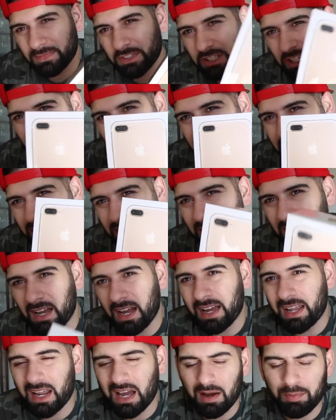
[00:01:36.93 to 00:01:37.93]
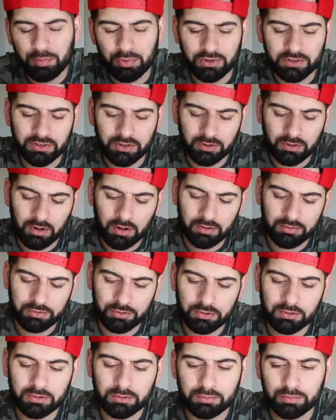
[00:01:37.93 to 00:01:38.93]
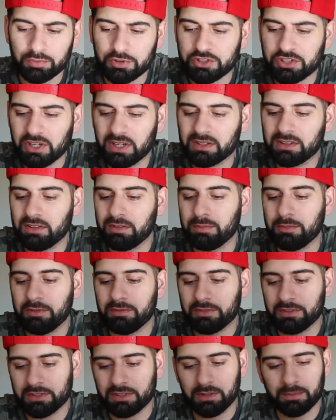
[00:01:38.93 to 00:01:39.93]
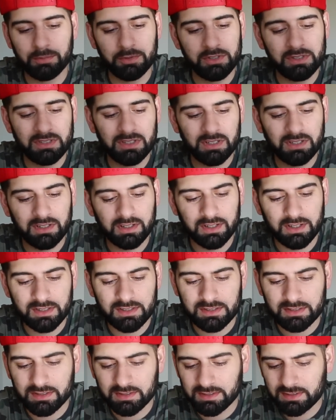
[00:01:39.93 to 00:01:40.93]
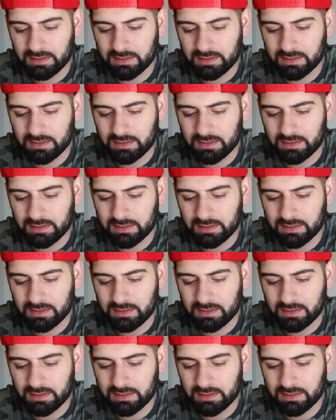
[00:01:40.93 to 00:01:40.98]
Shout out to the guy at Apple in the Grove who rejected me for some reason because